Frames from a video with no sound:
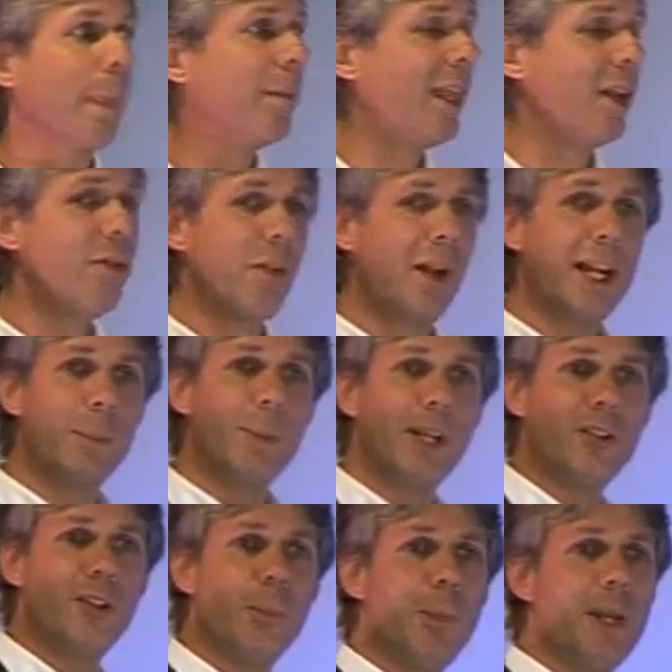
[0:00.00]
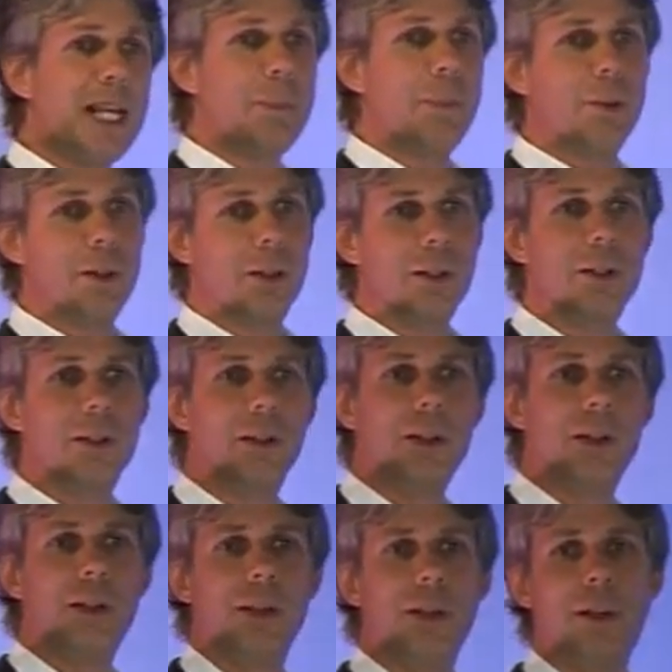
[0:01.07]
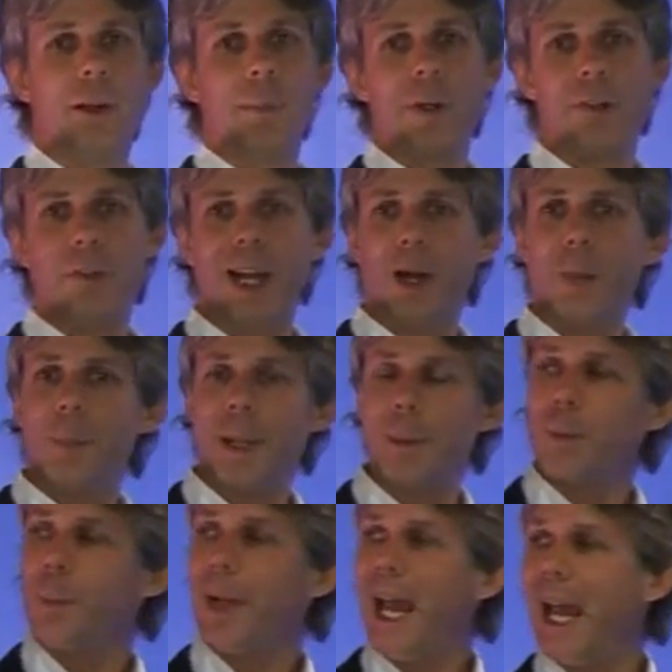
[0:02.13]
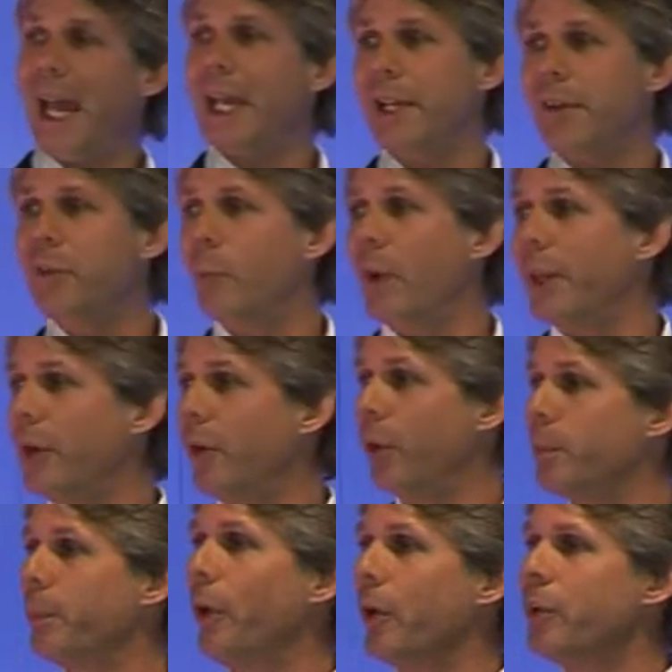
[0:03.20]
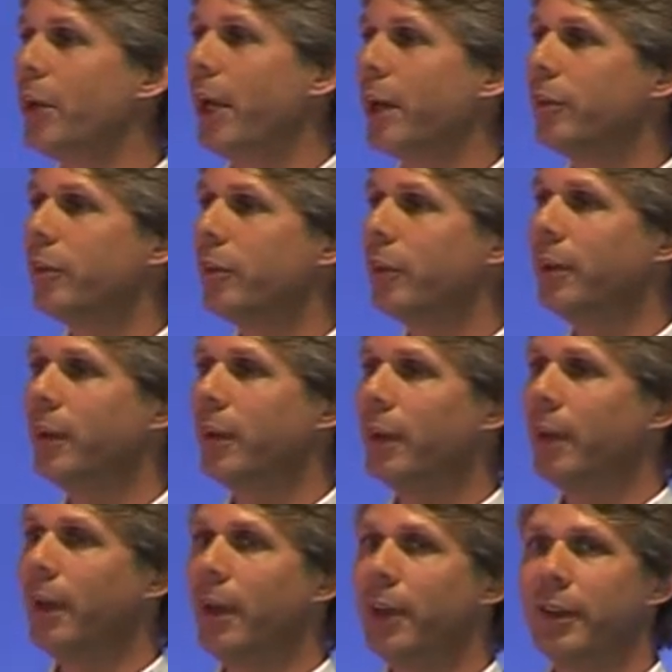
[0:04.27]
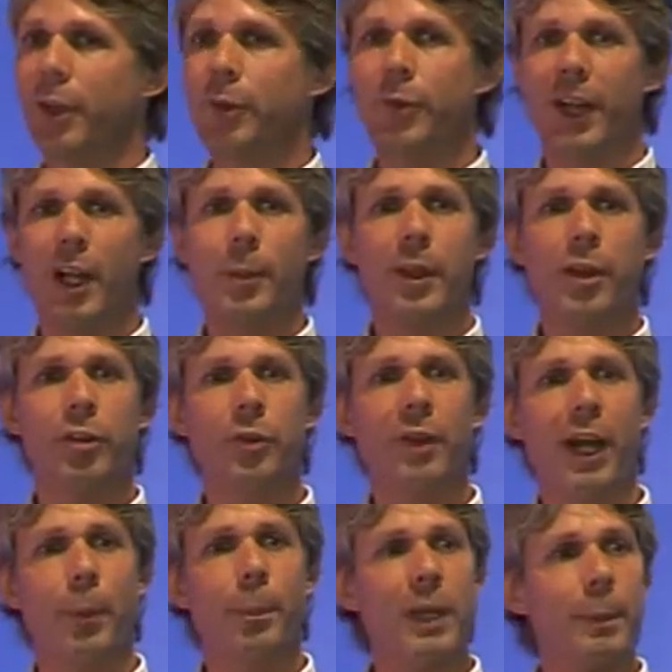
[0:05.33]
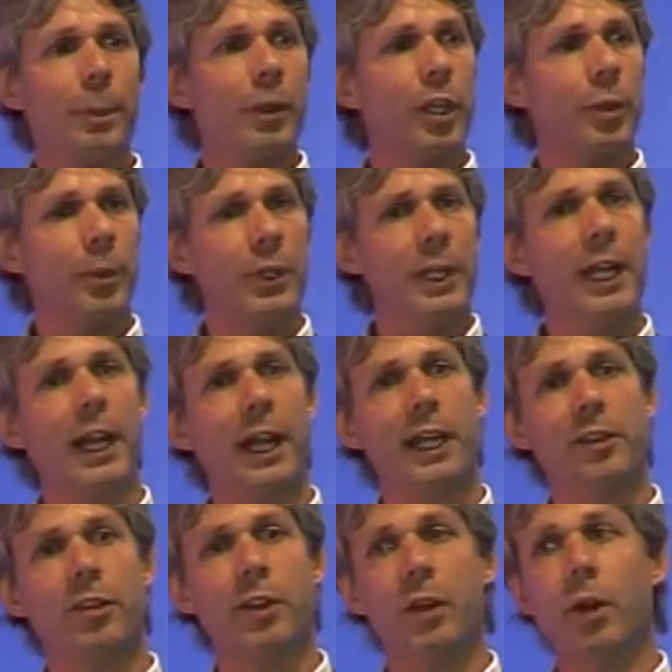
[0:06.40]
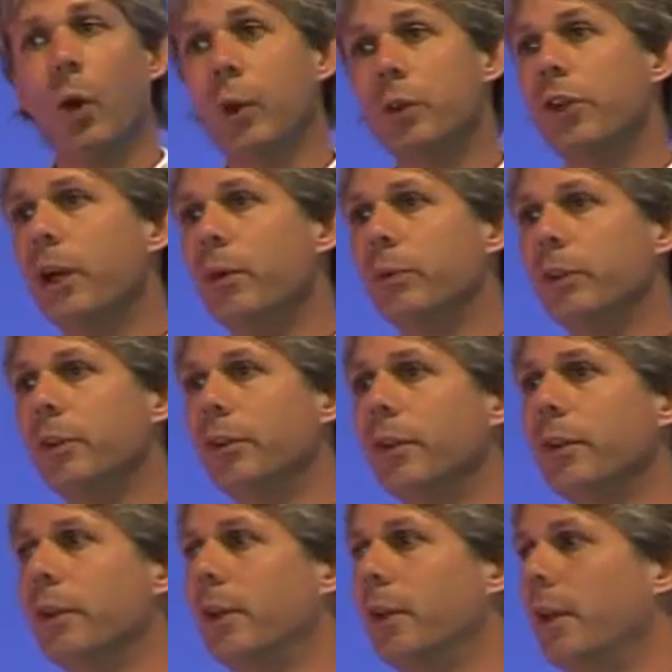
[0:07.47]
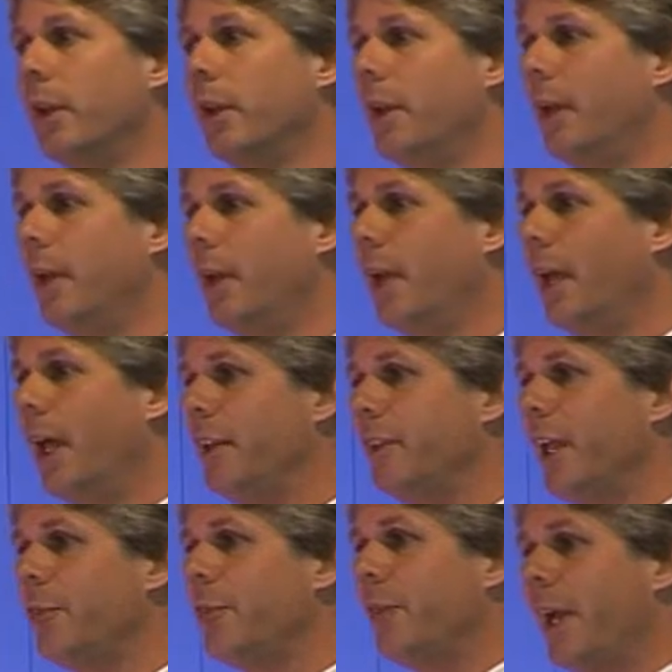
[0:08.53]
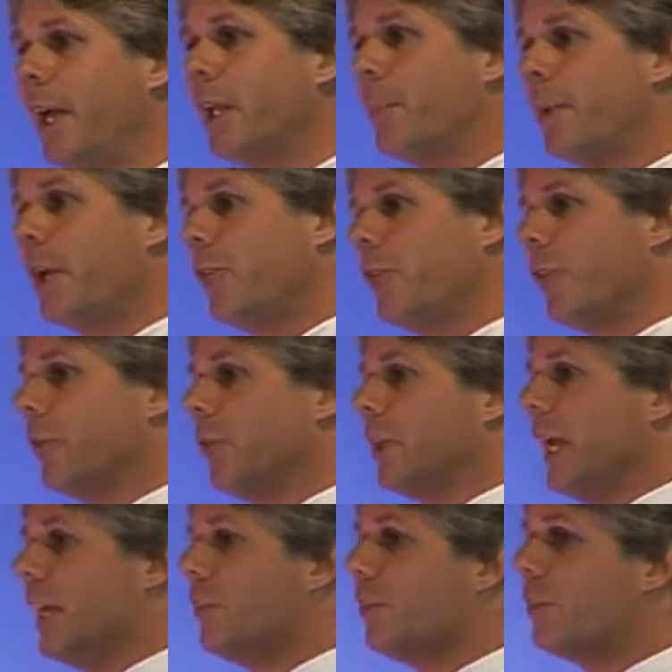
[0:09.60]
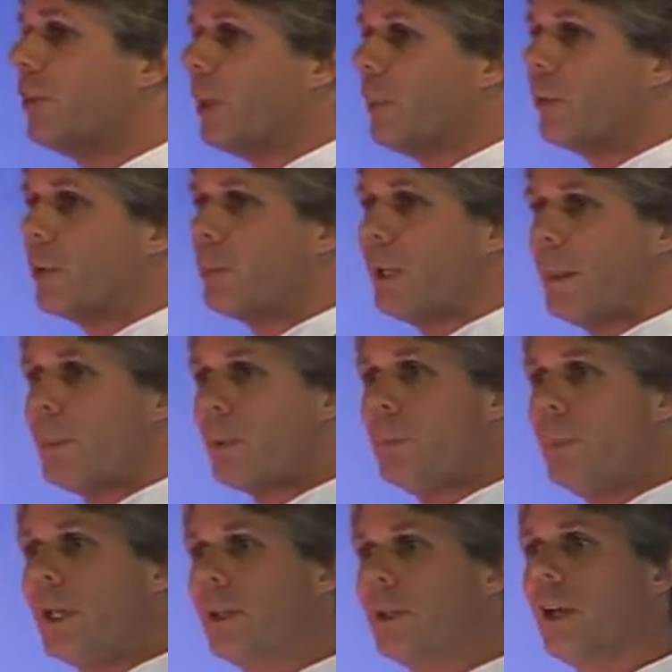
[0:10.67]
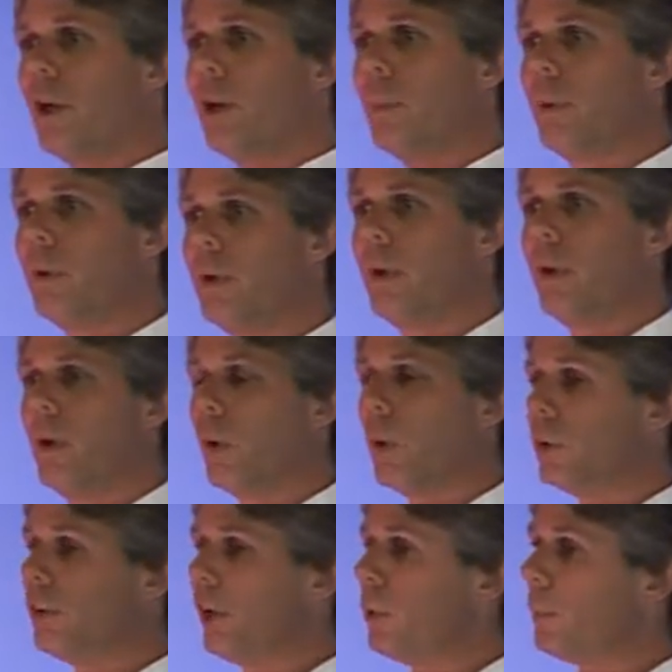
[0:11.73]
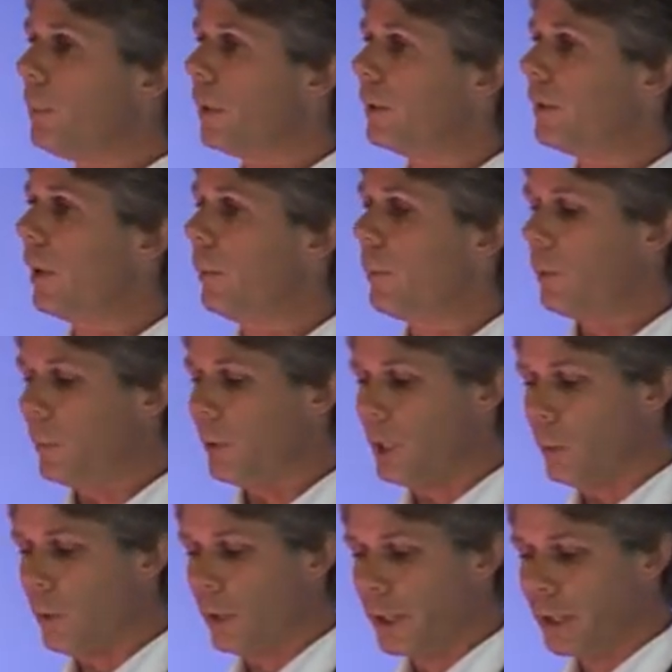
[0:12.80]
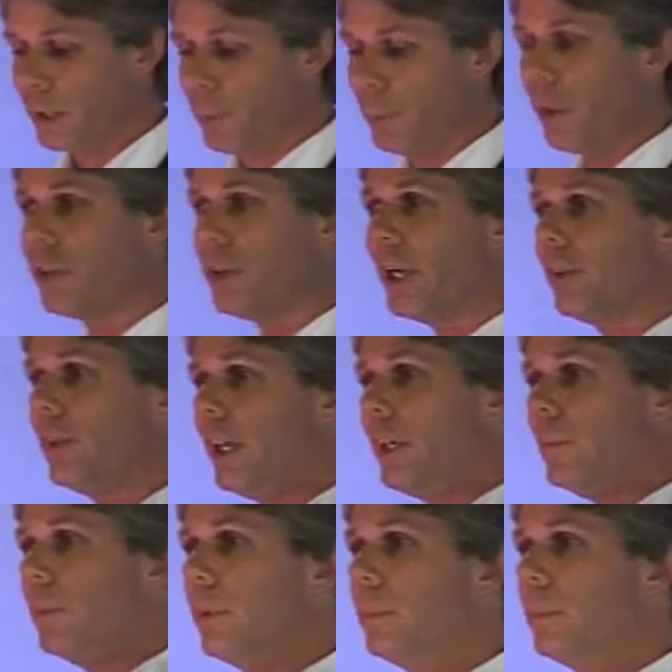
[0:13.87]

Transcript: They fail because of people, because of how people behave when they're on projects. They fail because of how people communicate or don't. And they fail because of the relationships that people build up or don't build up when they're working in a project team.